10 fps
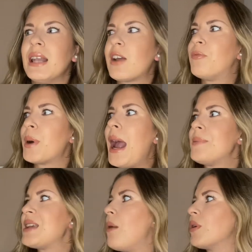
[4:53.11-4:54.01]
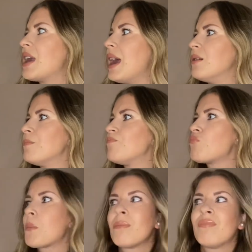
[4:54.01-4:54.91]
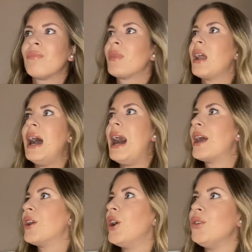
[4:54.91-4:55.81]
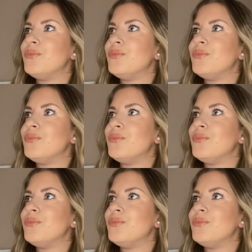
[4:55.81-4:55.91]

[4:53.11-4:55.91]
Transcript: Like perhaps I would get, I don't know,